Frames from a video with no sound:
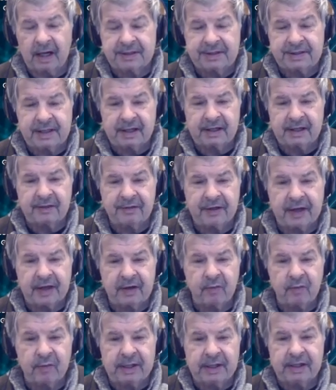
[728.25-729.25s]
Second
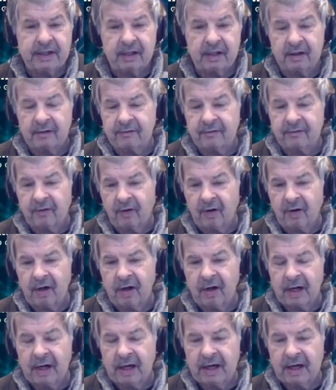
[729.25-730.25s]
thing we need to look
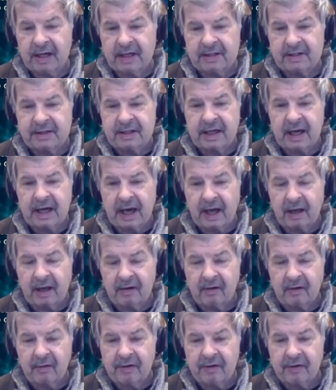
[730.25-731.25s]
for is the
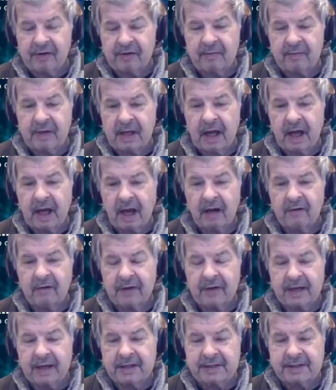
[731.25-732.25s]
algorithm
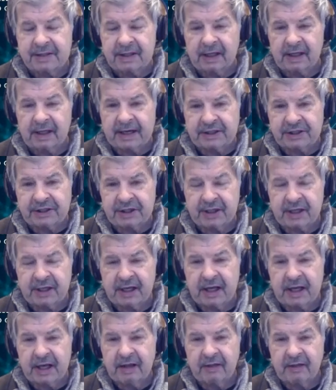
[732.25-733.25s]
of selection,
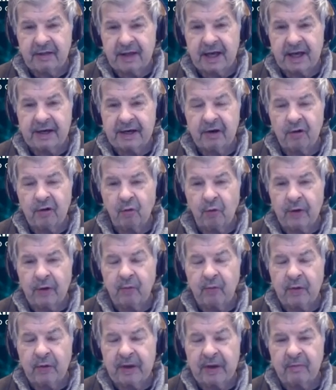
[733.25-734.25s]
that
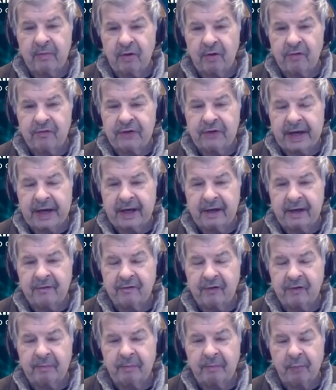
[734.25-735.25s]
when we move data
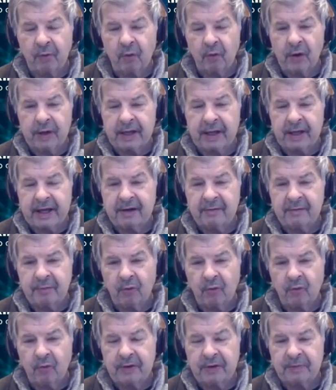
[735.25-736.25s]
from point A to
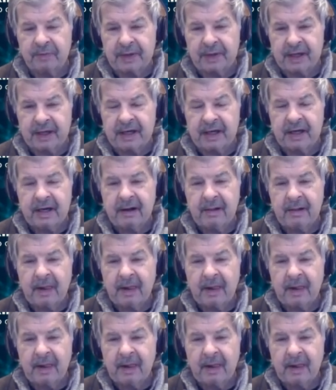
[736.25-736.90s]
point B,